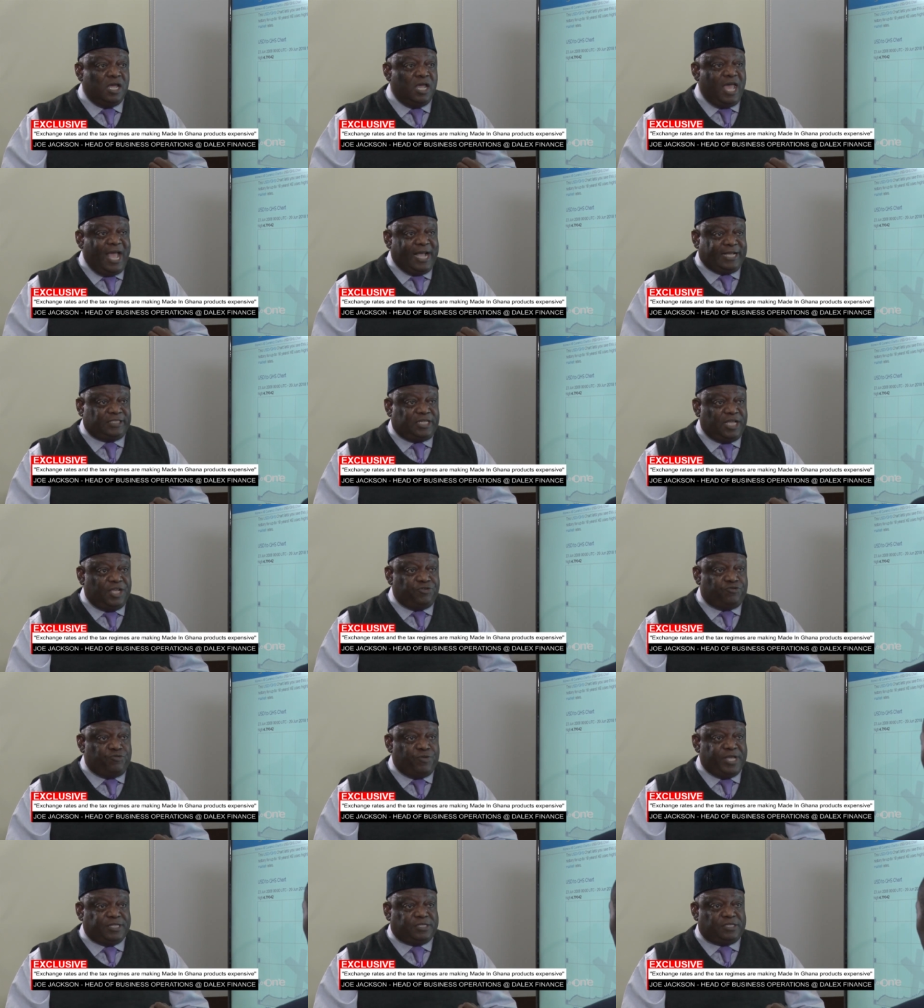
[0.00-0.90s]
exchange
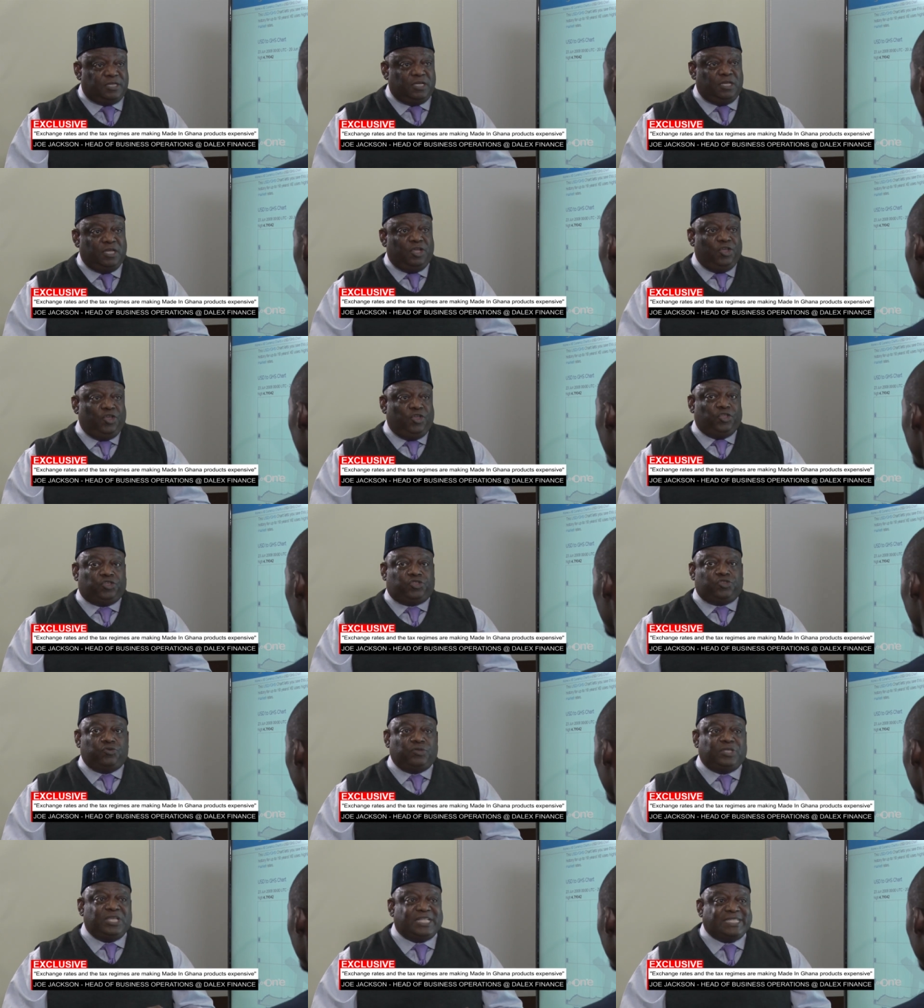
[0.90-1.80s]
rate,
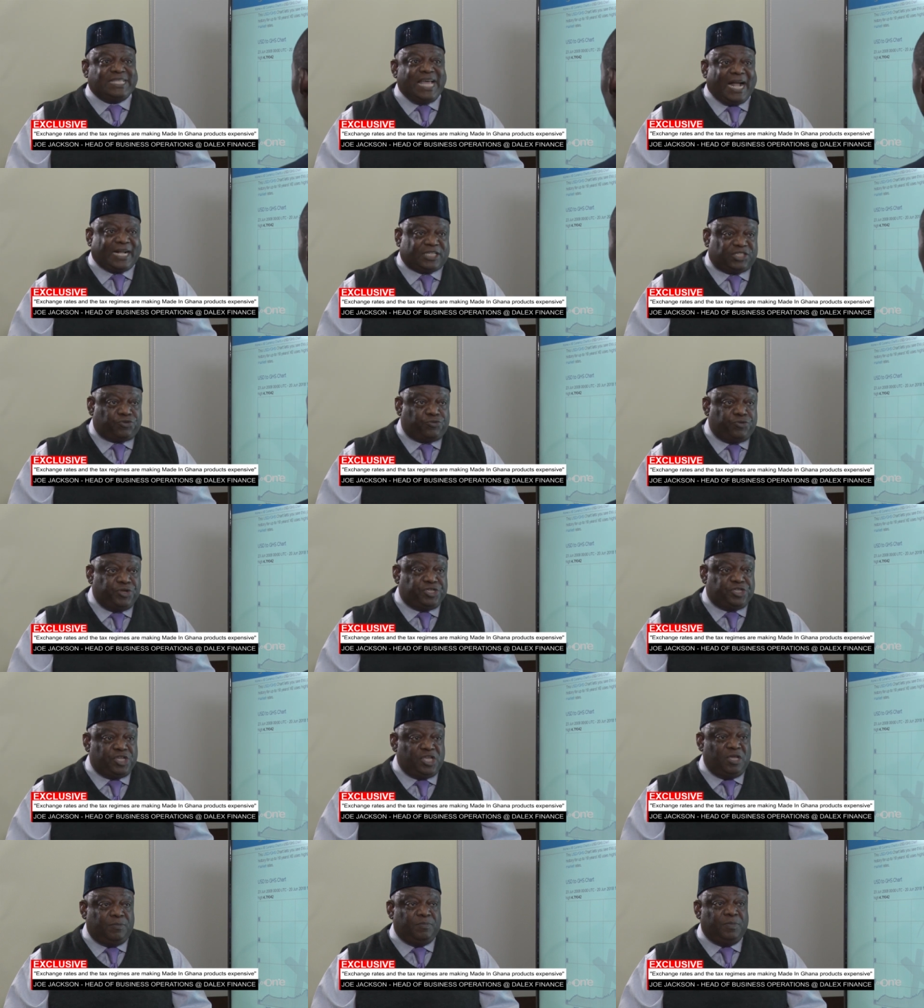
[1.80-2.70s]
through the tax
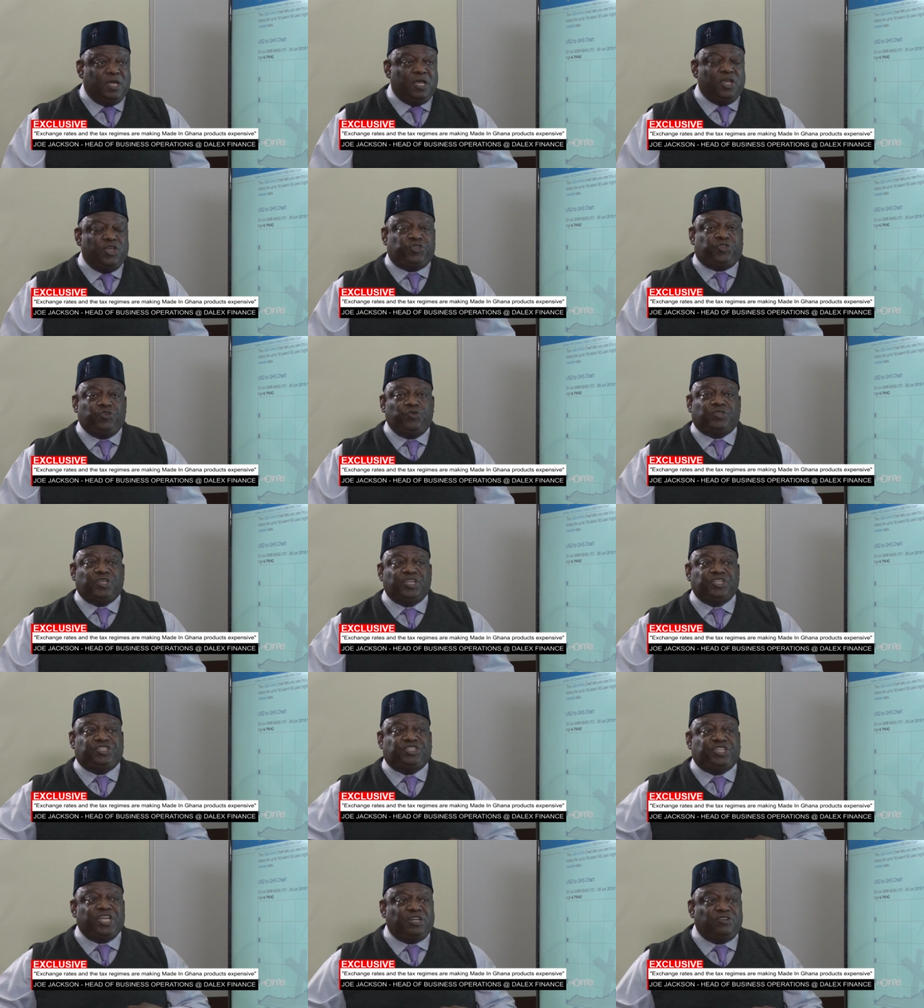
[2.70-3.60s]
regime, through
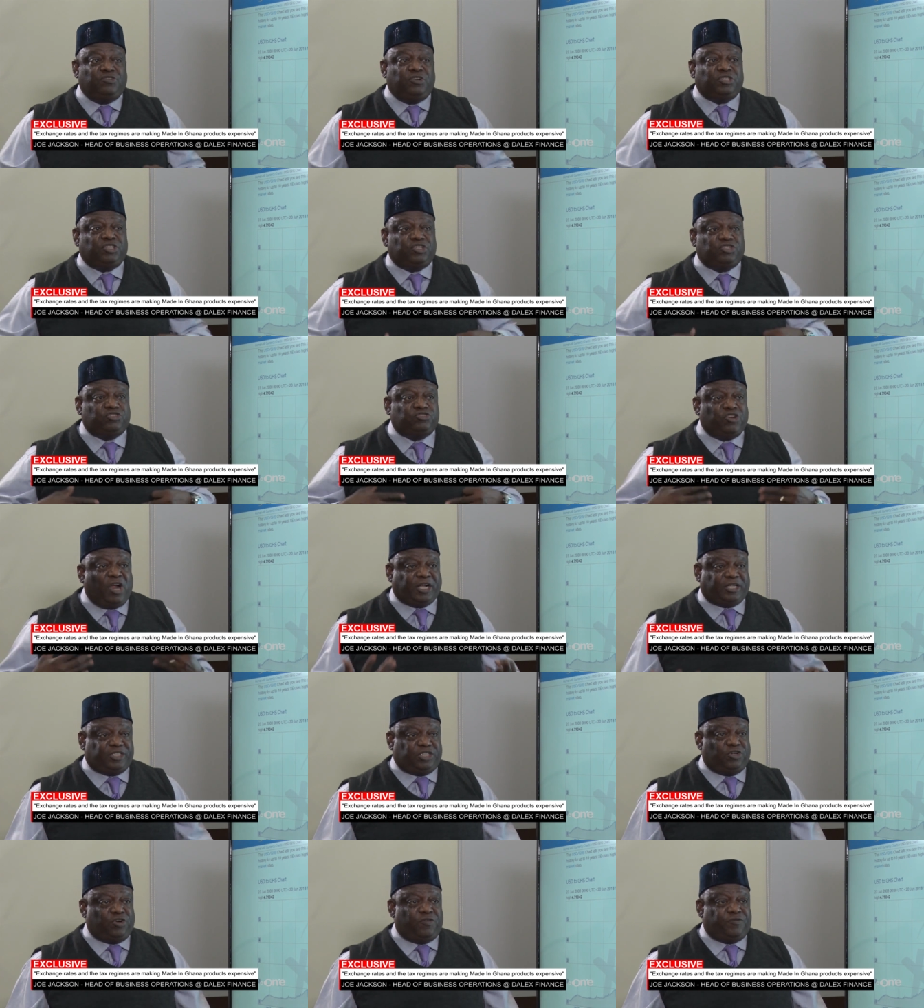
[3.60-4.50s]
the general
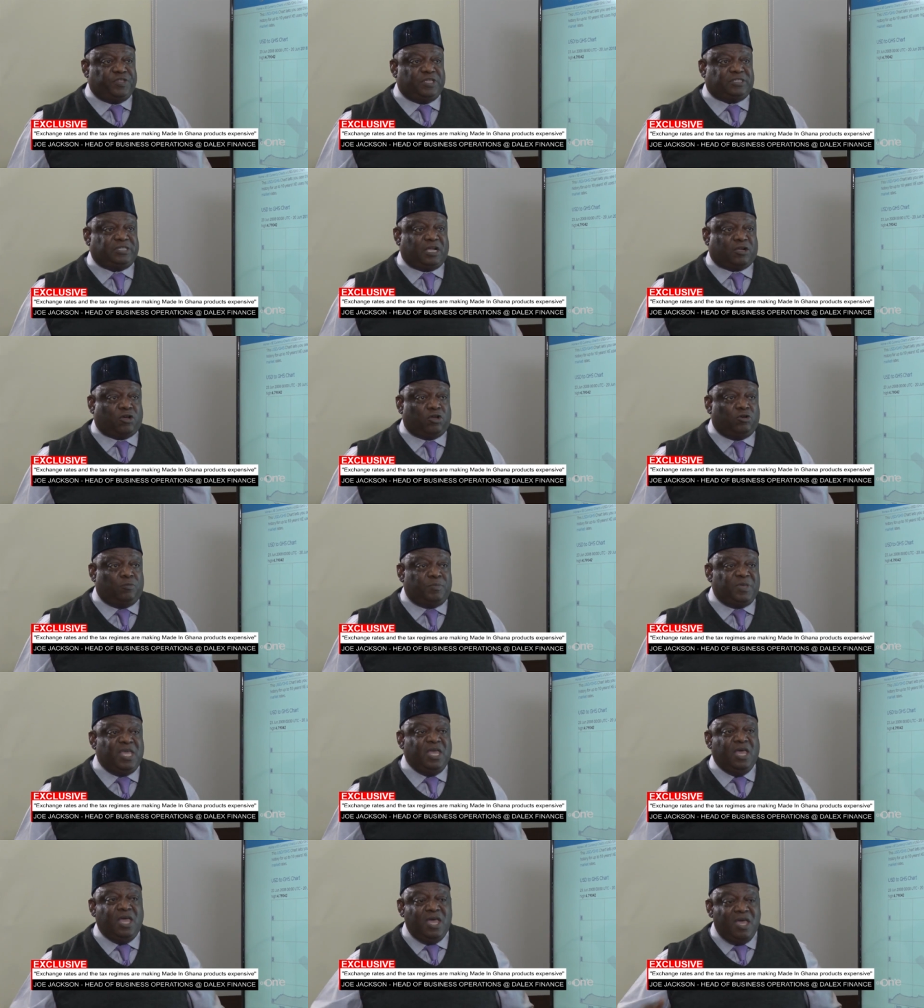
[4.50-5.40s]
structure of this
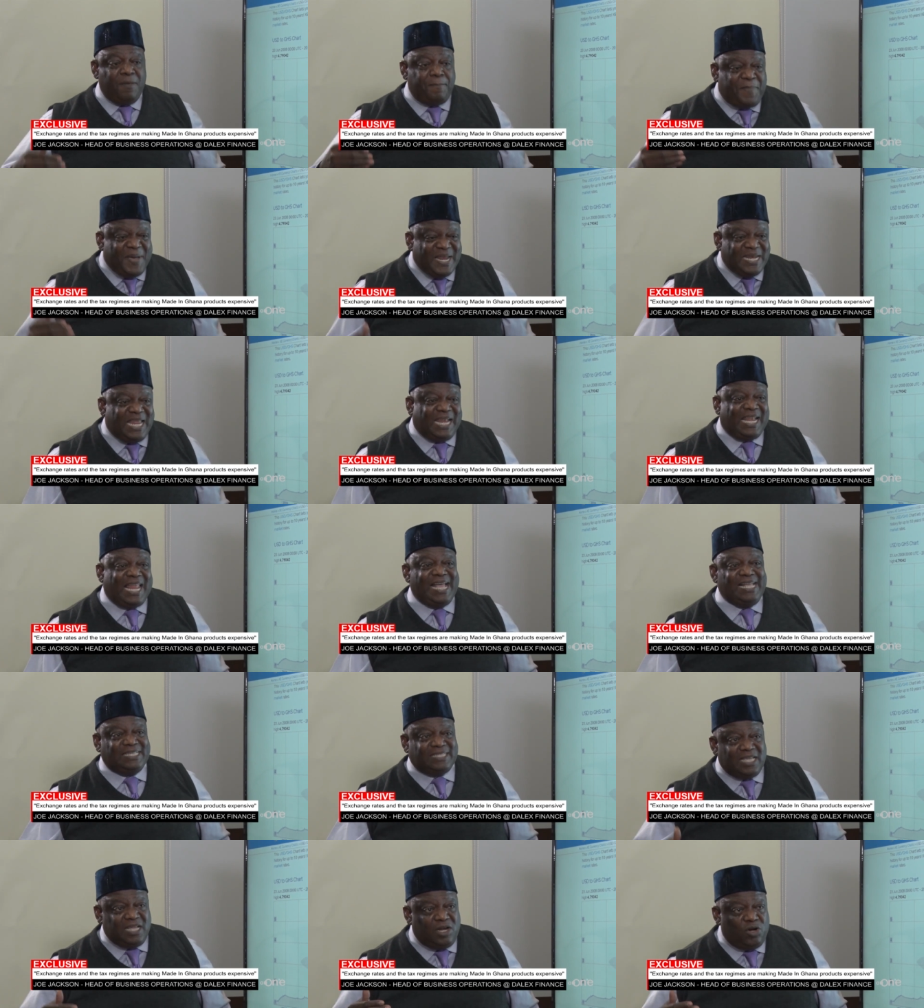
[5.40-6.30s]
economy,
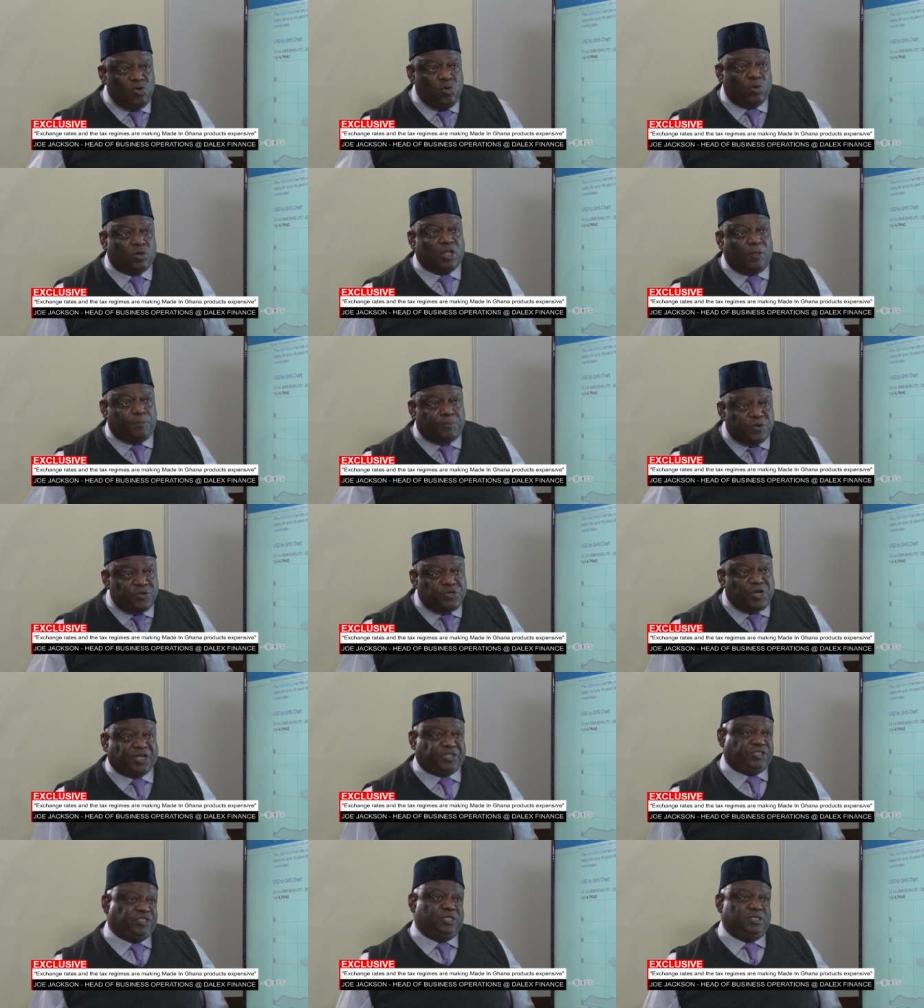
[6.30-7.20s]
penalizing local
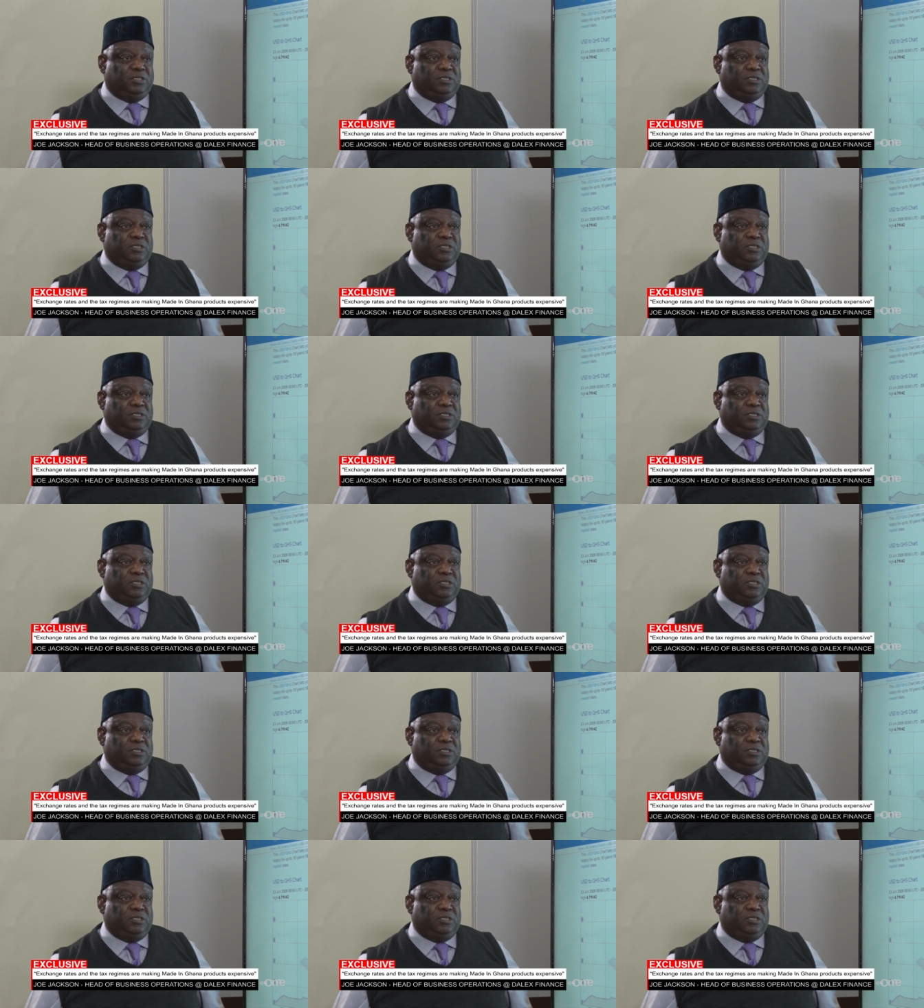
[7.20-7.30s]
production.